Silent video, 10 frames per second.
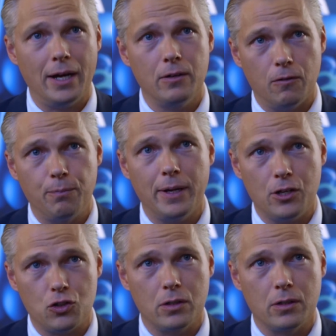kind of
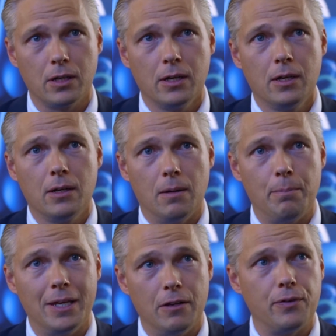patient
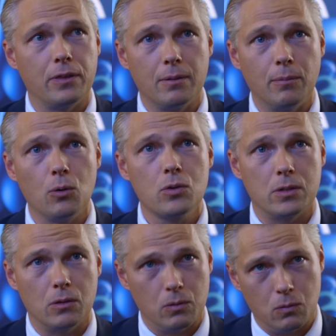benefit the
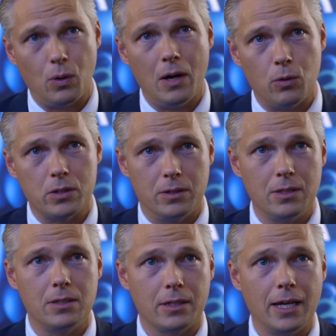most and why was
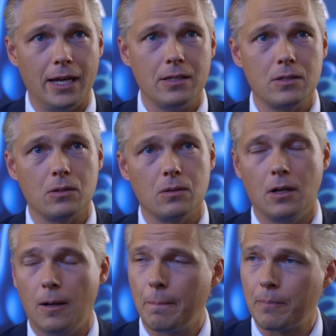this the case.
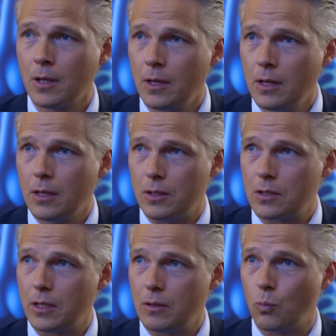
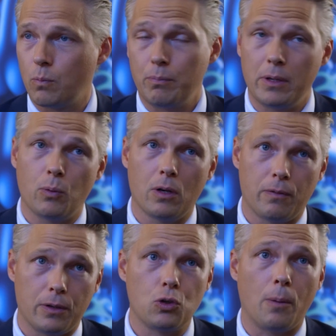This can be one
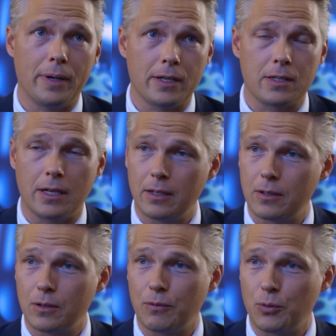of the topics,
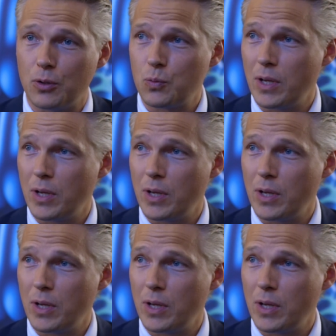and of course